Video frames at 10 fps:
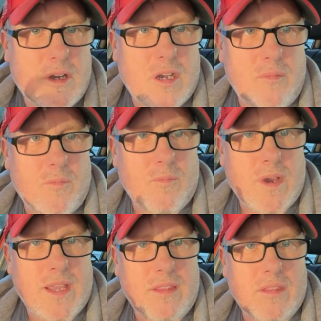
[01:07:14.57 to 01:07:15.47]
on
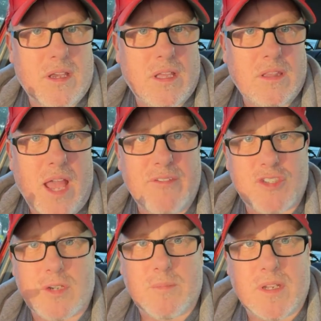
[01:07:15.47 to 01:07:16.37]
my
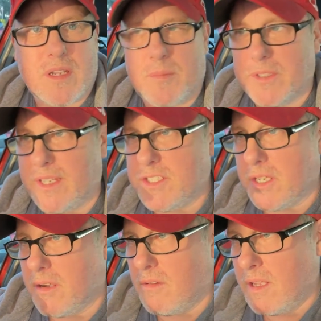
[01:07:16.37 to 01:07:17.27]
live stream a couple days
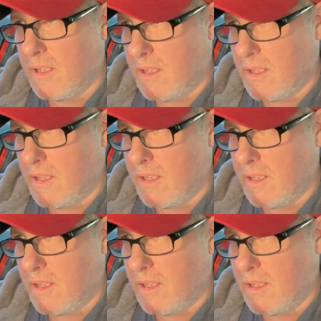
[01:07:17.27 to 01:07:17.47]
ago.